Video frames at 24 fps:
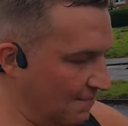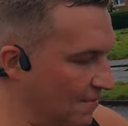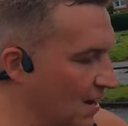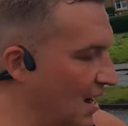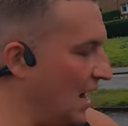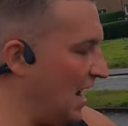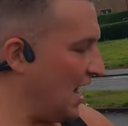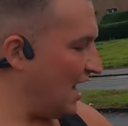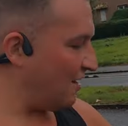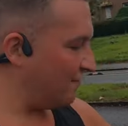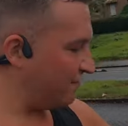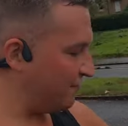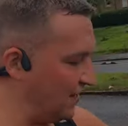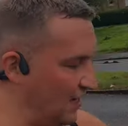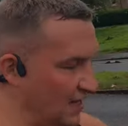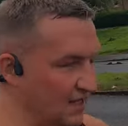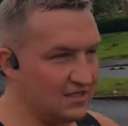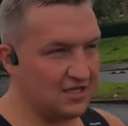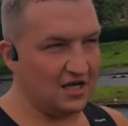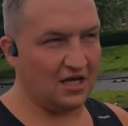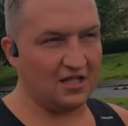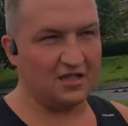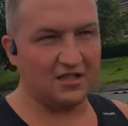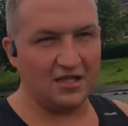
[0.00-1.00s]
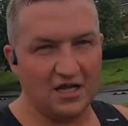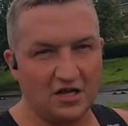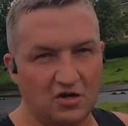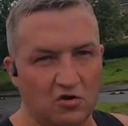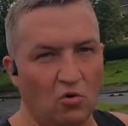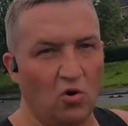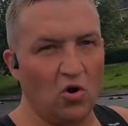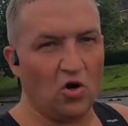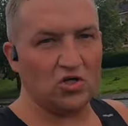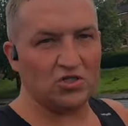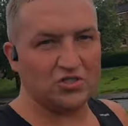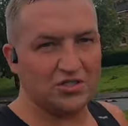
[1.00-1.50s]
half it to three
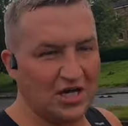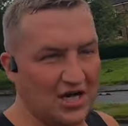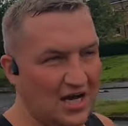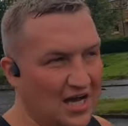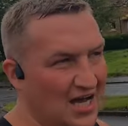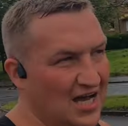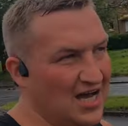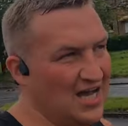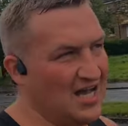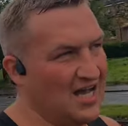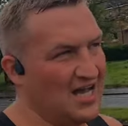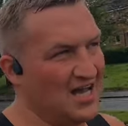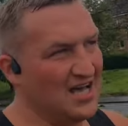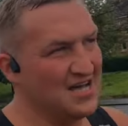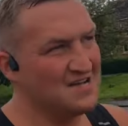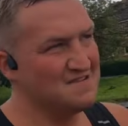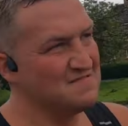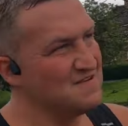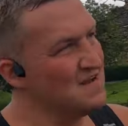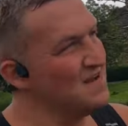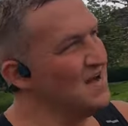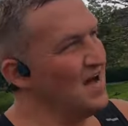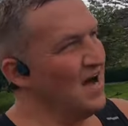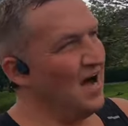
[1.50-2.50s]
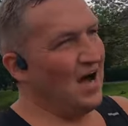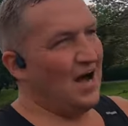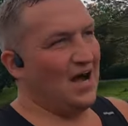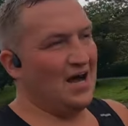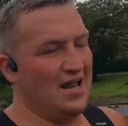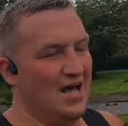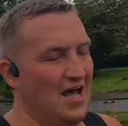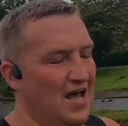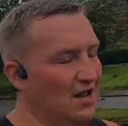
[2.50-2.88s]
quarters it, and